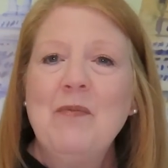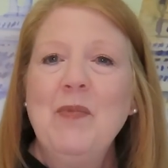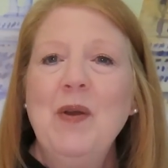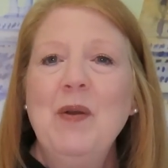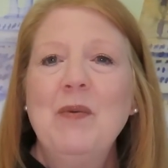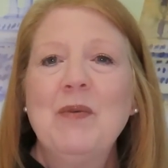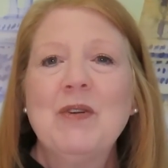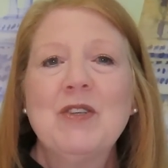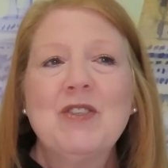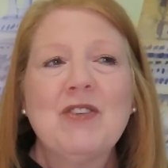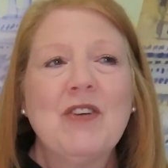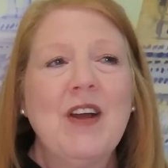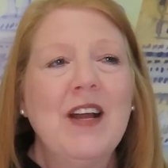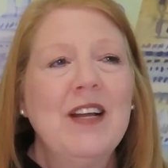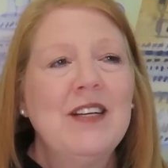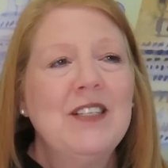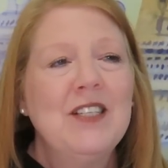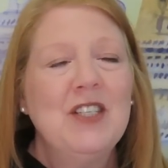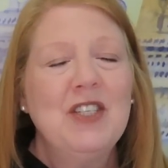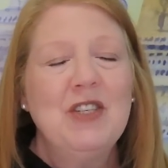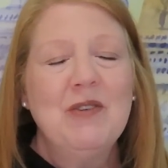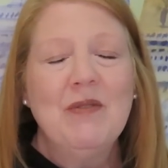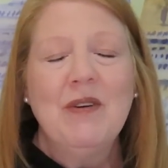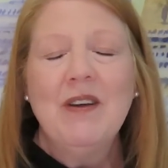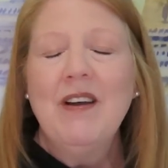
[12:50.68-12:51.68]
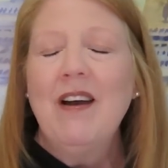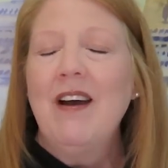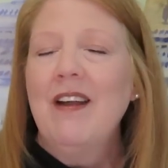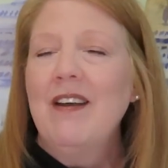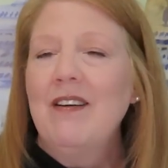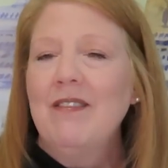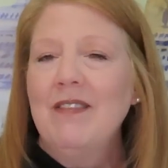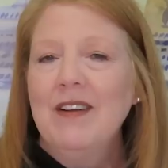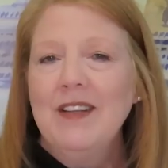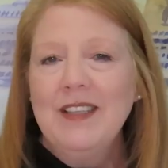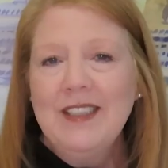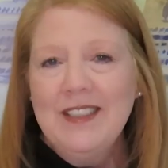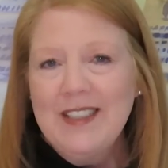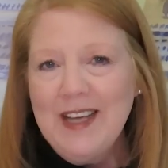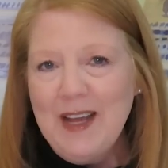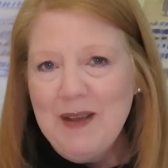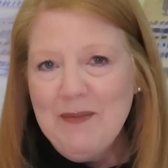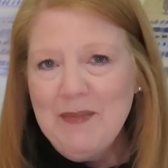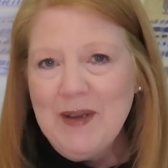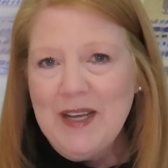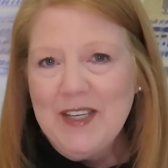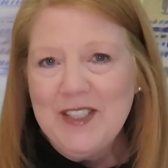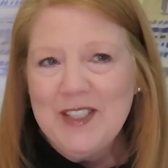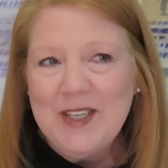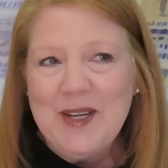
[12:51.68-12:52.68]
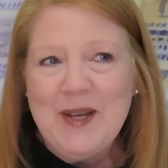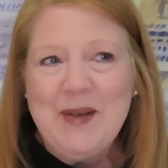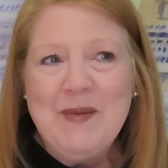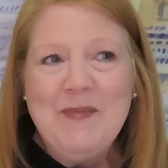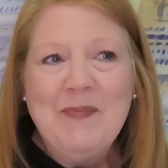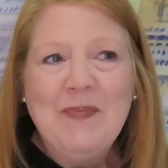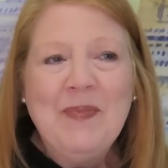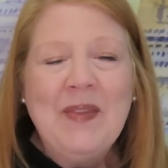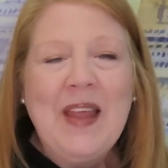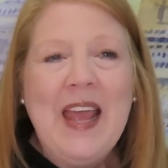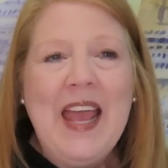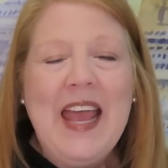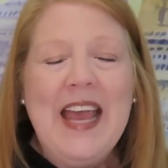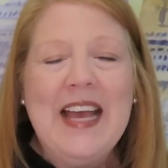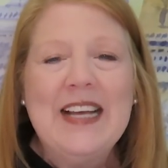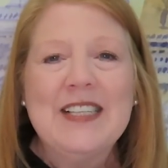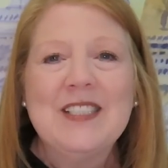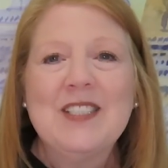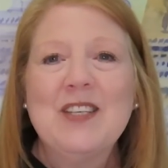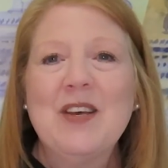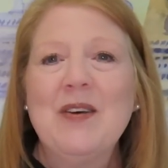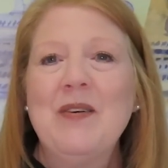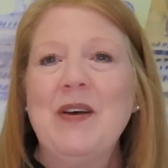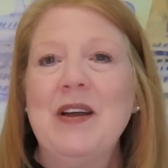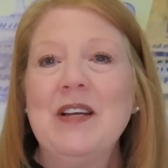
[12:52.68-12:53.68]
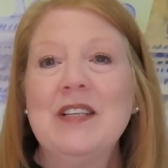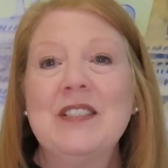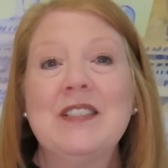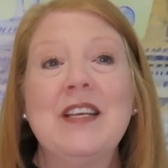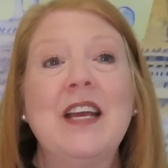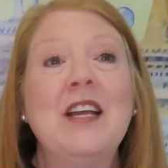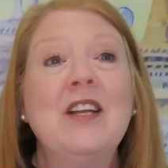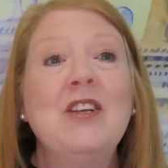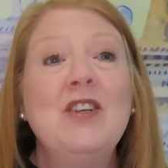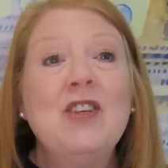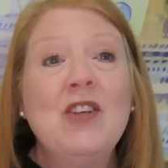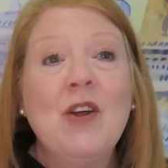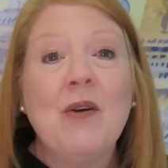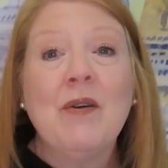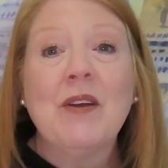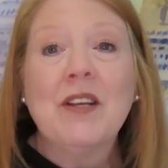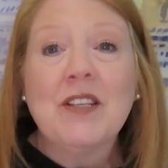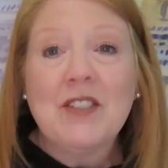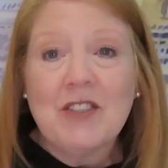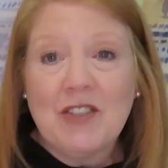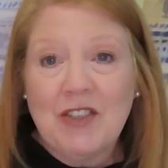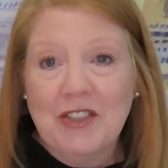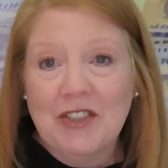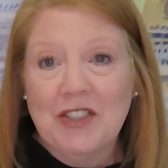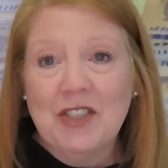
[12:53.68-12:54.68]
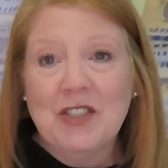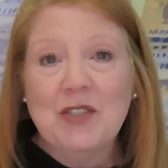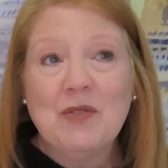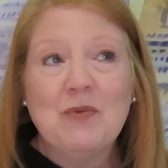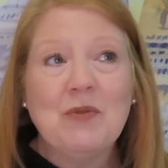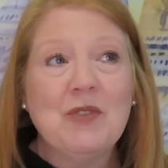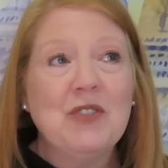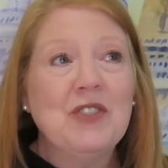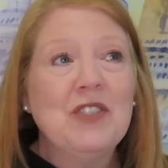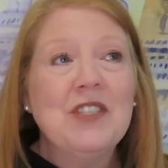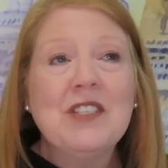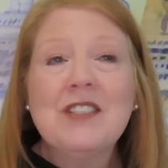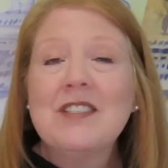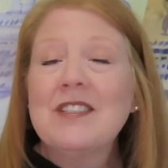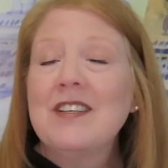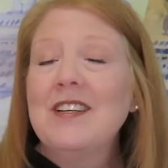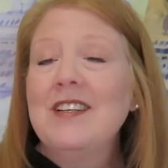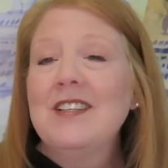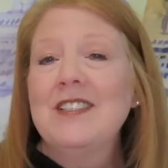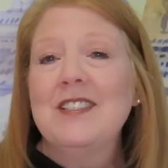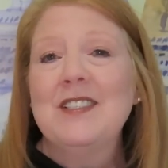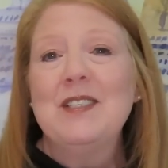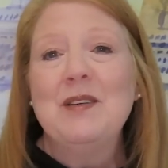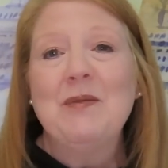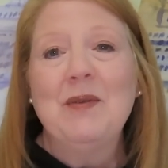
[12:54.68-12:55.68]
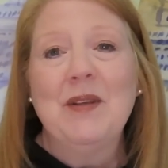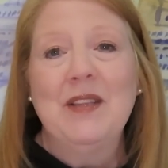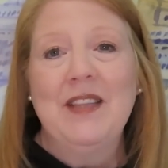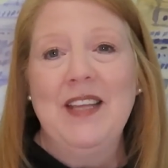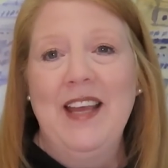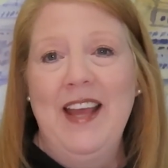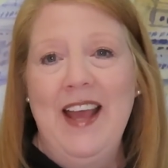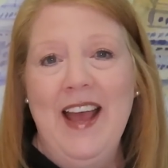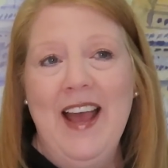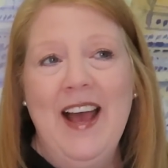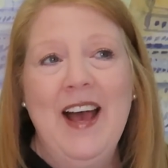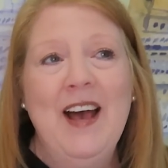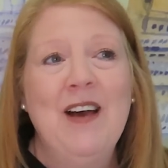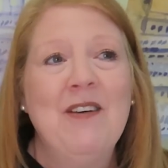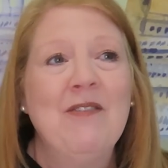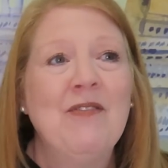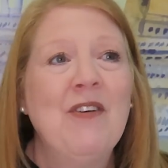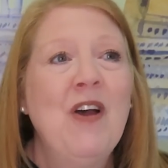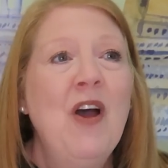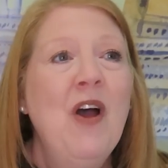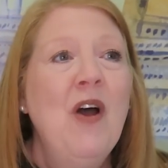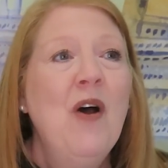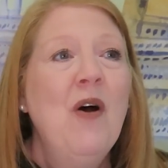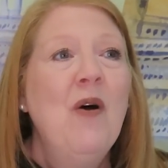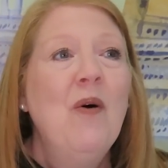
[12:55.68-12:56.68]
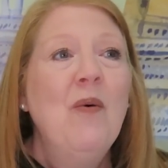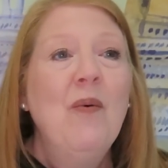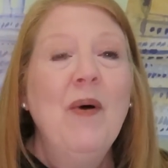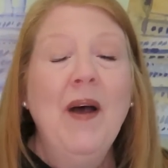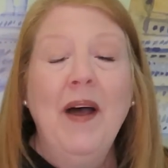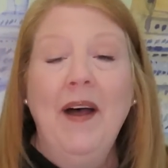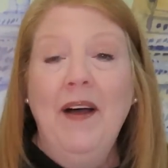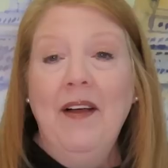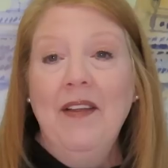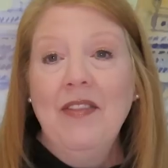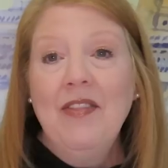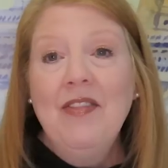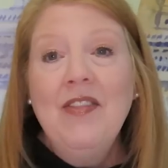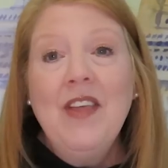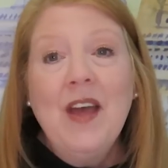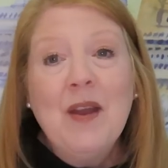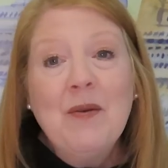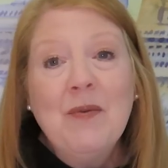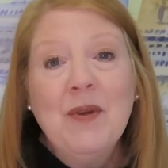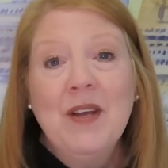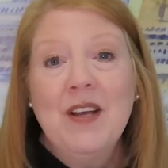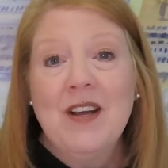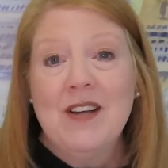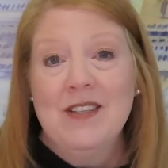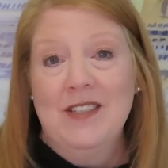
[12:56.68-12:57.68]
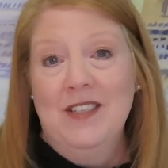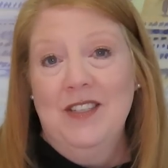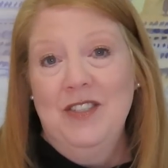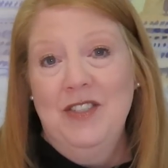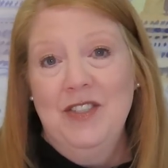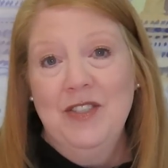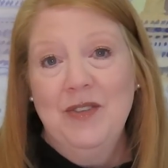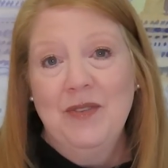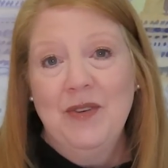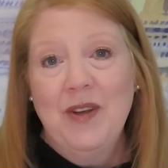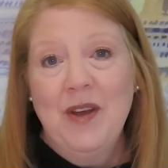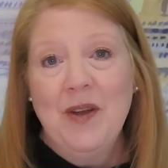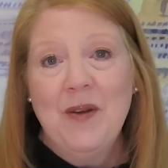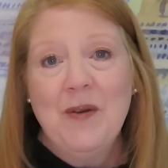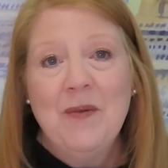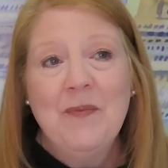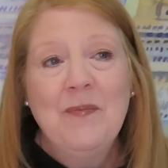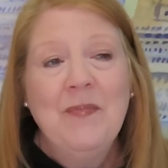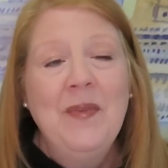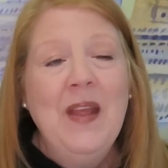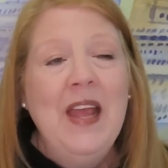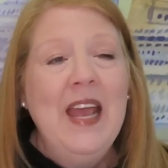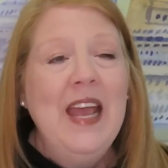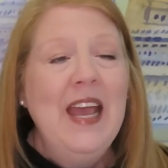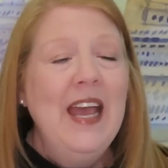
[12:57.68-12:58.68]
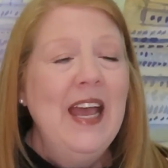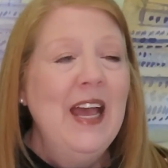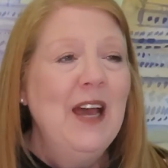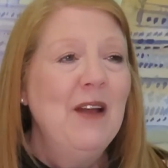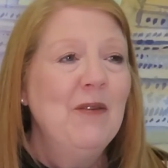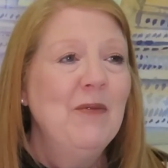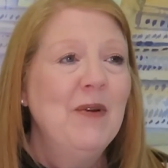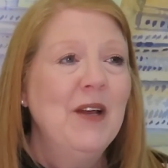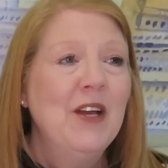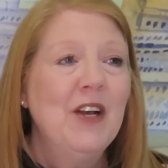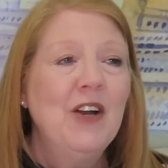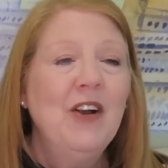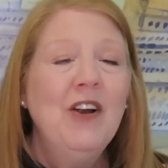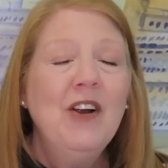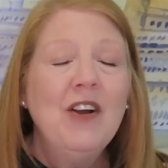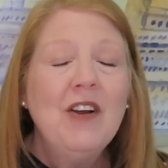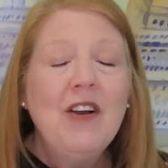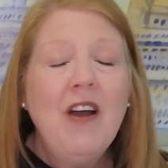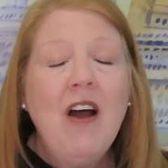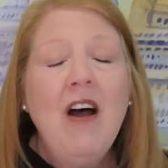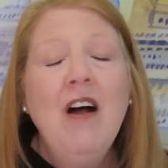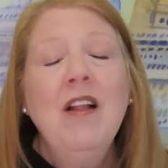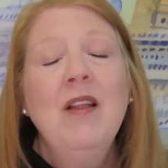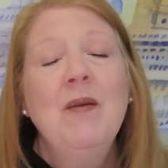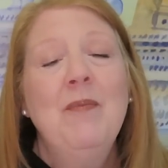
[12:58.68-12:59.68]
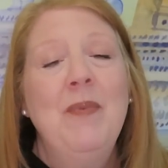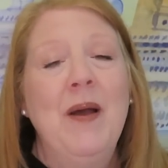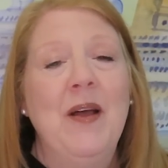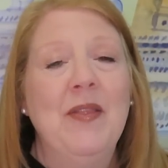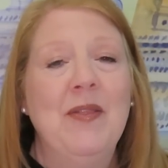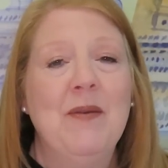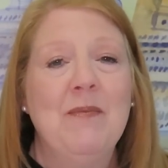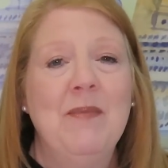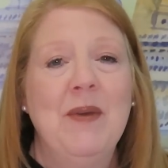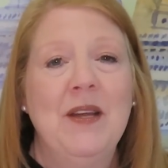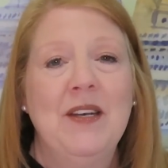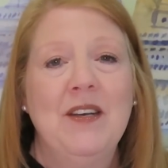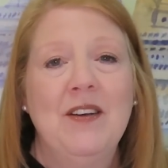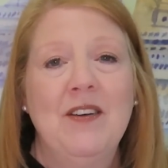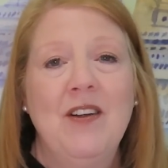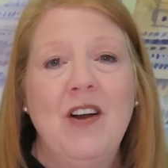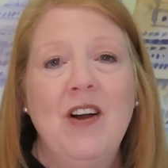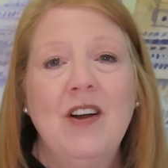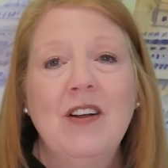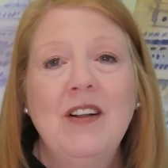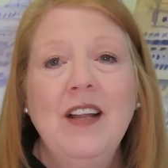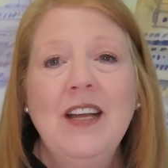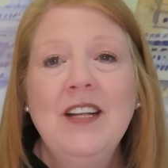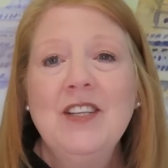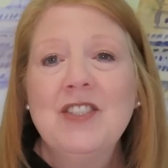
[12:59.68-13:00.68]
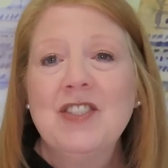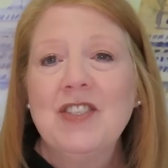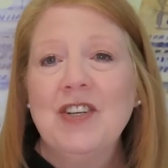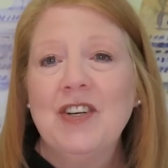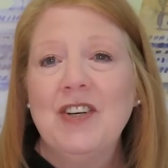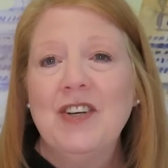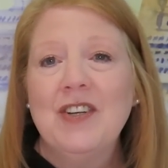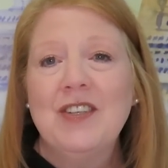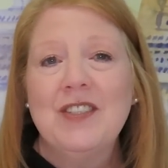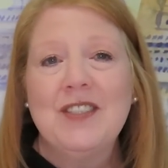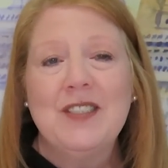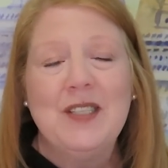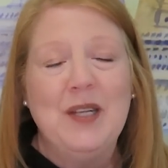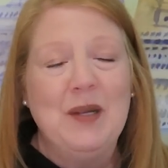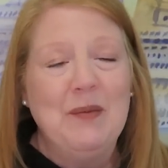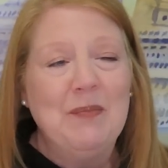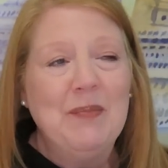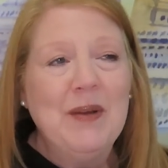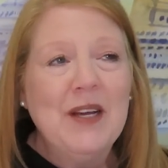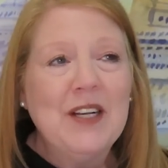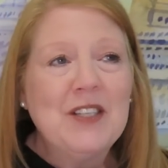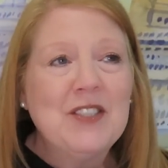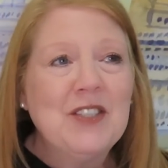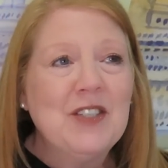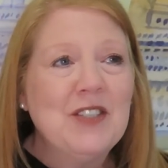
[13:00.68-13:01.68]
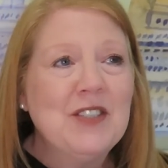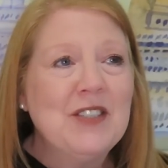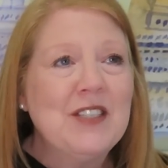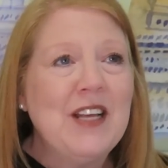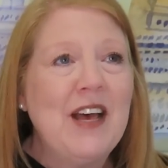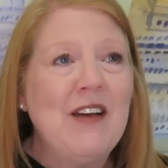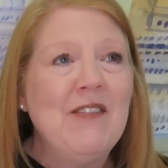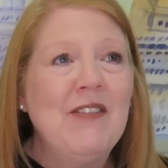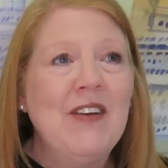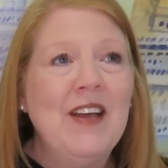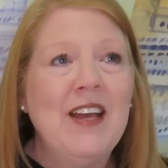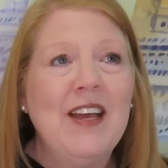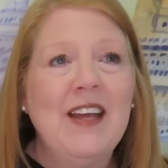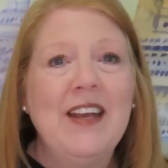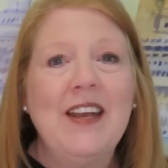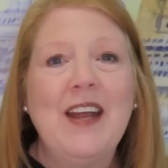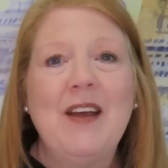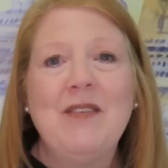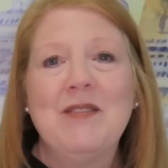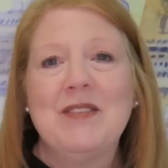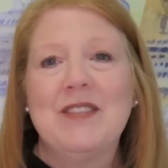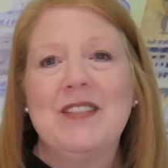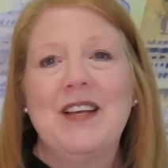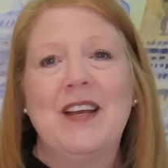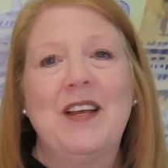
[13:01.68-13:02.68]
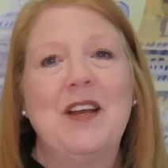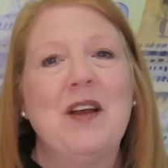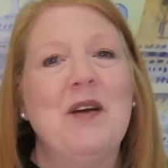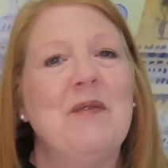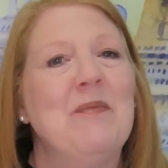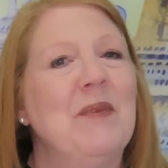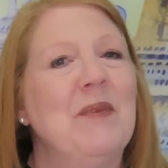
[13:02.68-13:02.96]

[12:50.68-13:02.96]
we were trying to do it on a really tight budget, and so I was like, no excursions, we're just going to see what they have. Well, then we got to Juneau, and we had heard all about the Mendenhall Glacier, seen pictures of it, and I was like,